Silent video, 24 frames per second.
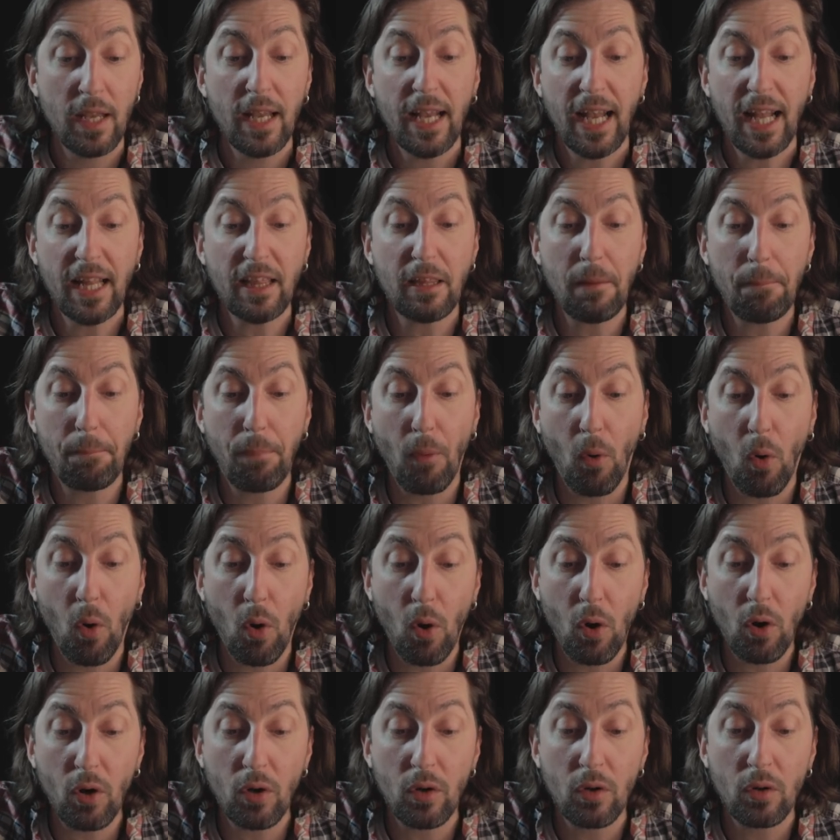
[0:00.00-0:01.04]
and the
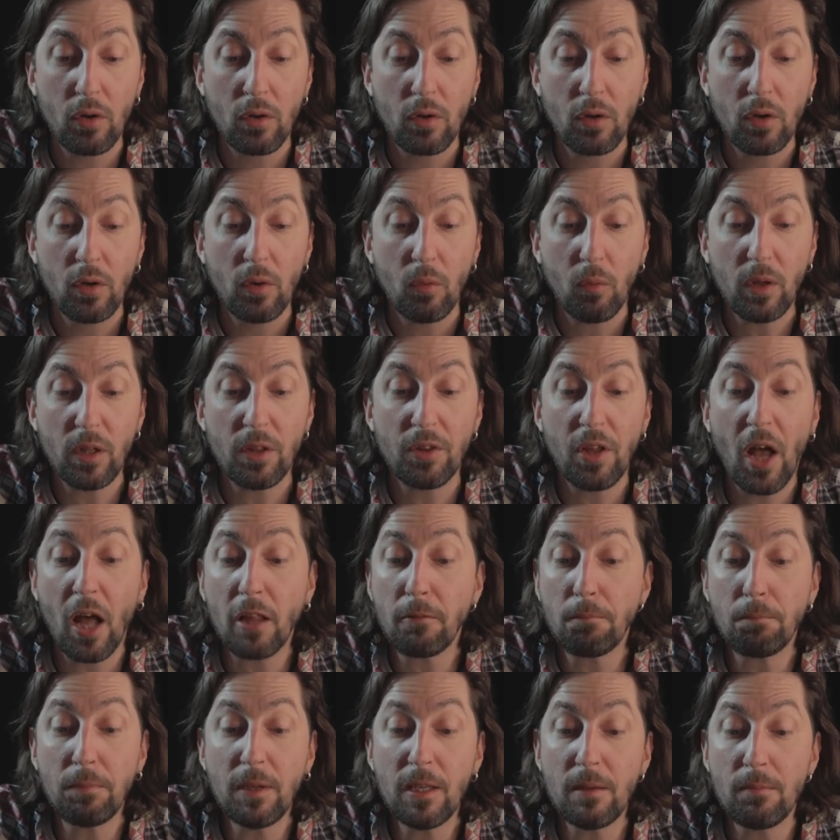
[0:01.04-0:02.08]
bore will
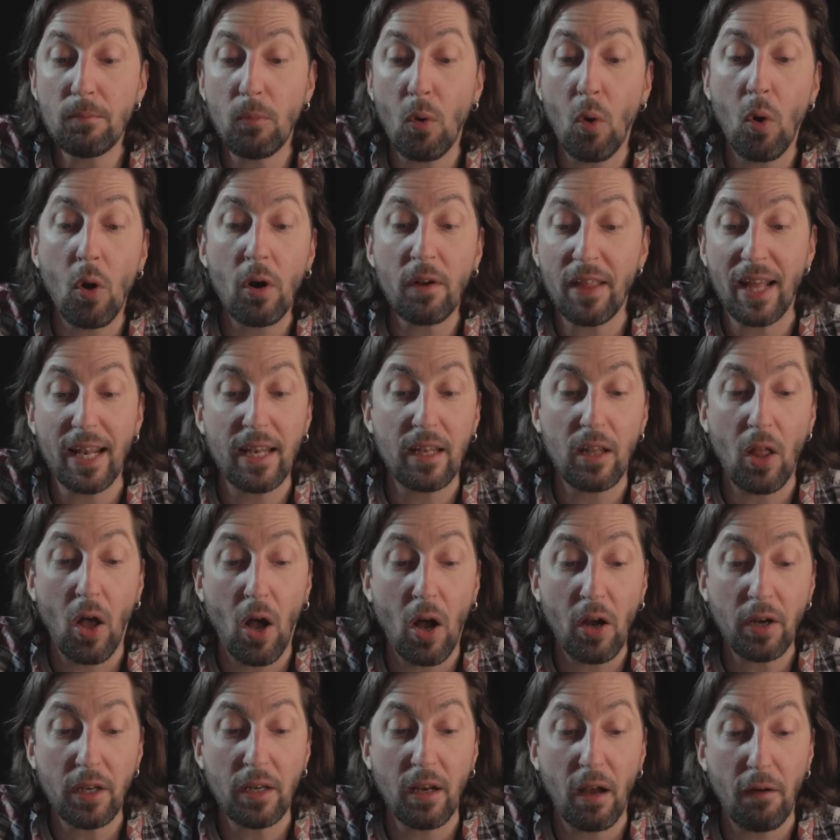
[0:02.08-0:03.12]
not be more than
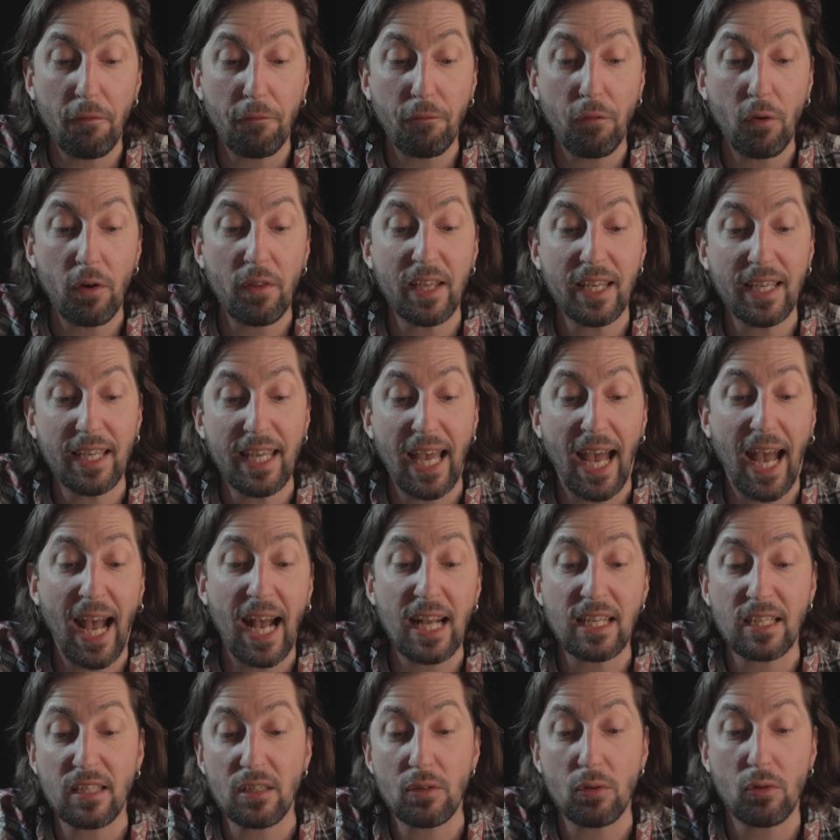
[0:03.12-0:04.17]
long enough for the
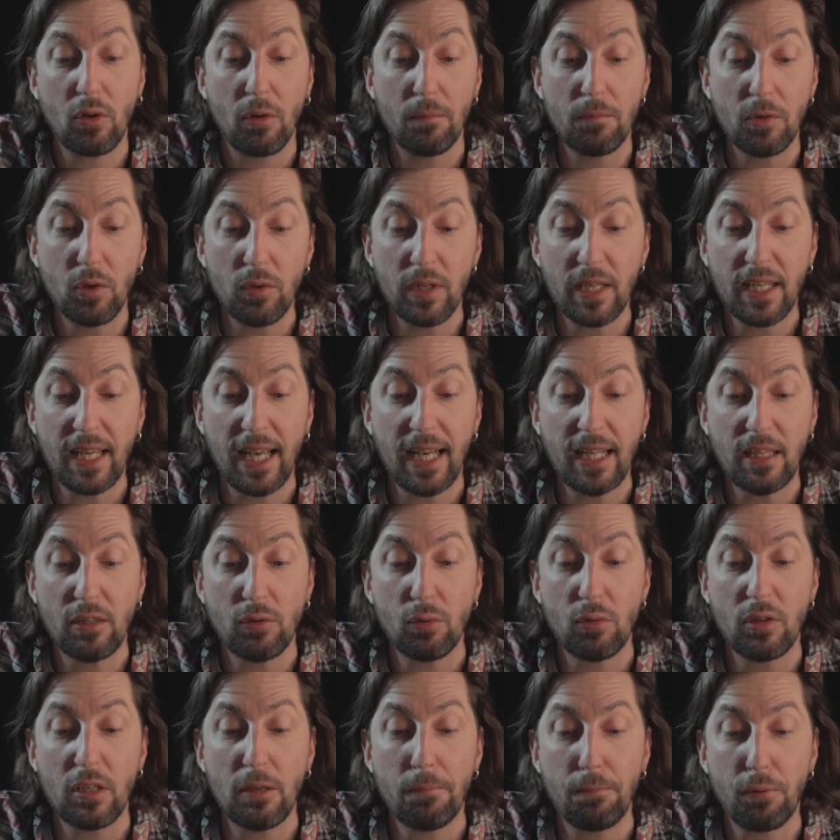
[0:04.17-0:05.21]
gas to communicate
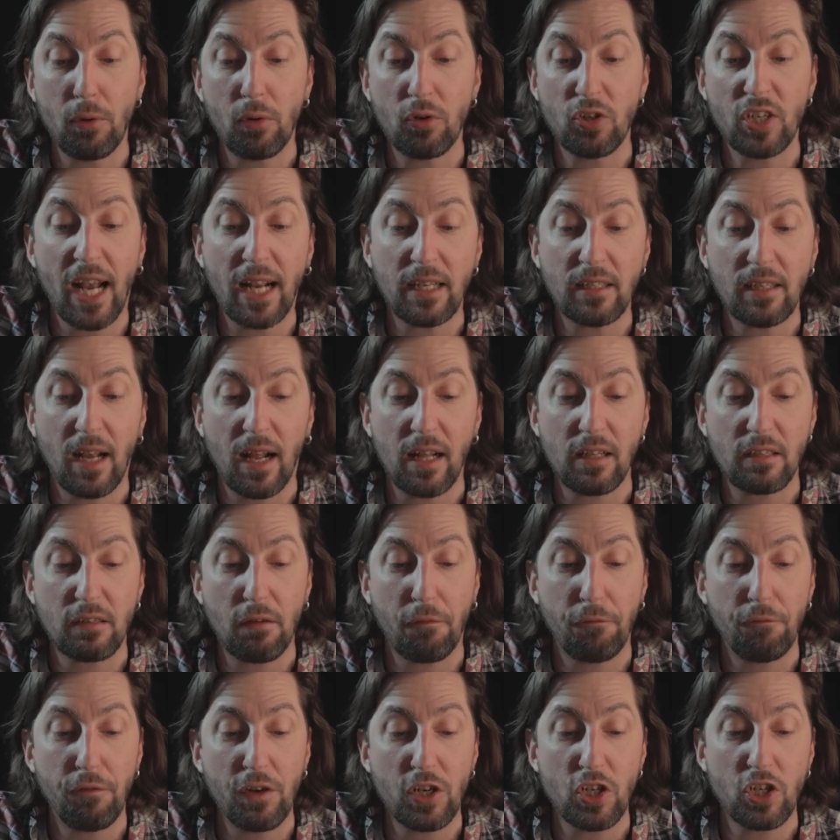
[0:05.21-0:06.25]
to the projectile
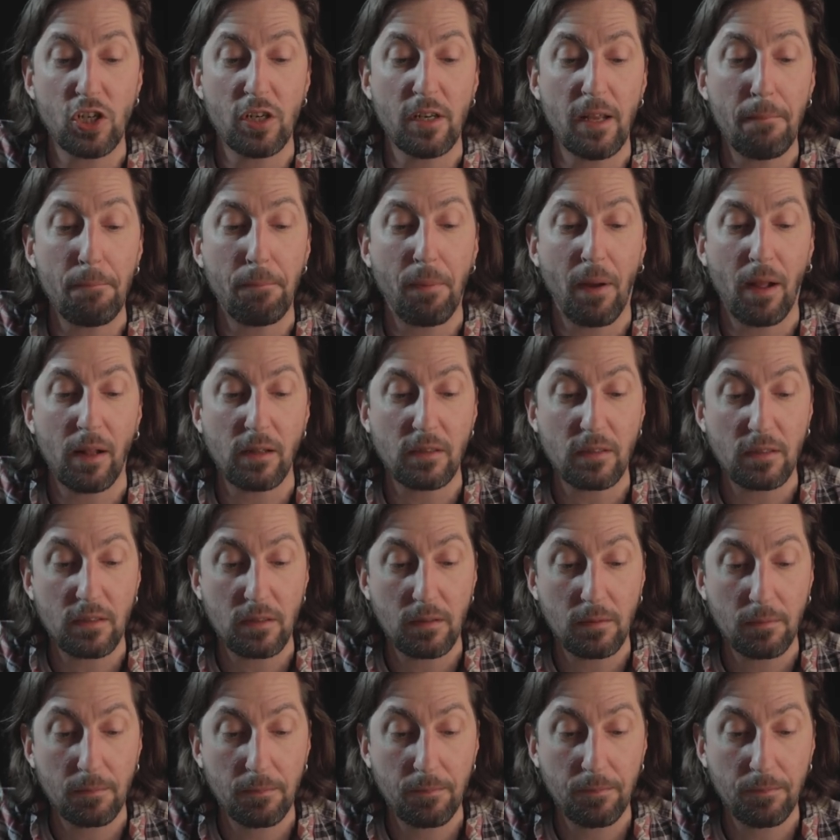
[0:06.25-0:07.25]
sufficient impulse.